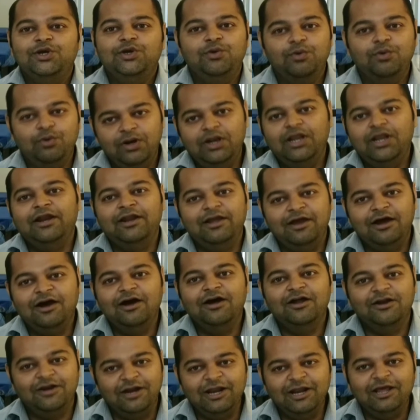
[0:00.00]
you are
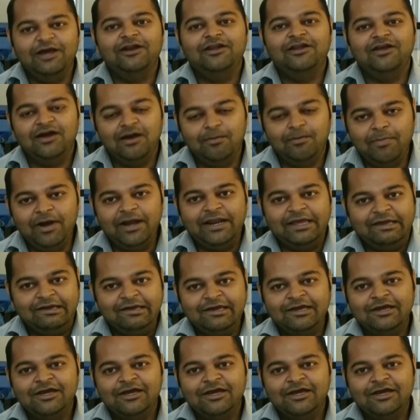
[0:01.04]
really earning money.